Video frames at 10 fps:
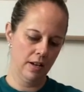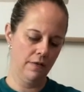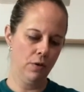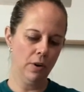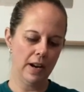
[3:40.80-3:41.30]

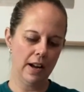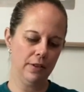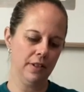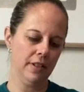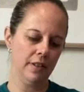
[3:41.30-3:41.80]
4
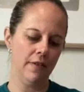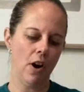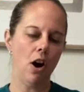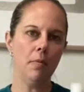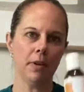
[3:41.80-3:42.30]
ounces of
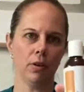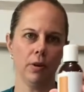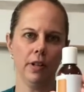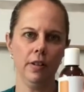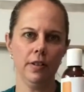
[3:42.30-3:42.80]
almond
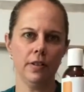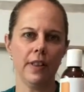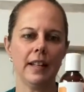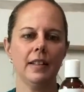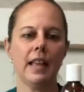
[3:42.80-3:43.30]
oil. So
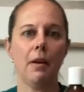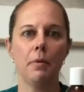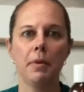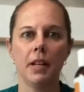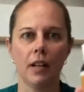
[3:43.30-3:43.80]
that
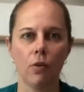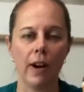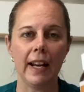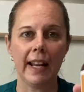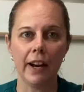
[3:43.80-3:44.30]
would be a
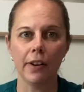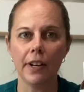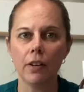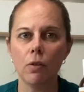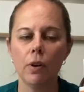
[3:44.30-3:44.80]
great
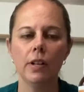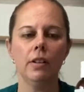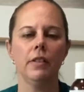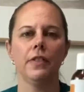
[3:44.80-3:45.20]
carrier oil.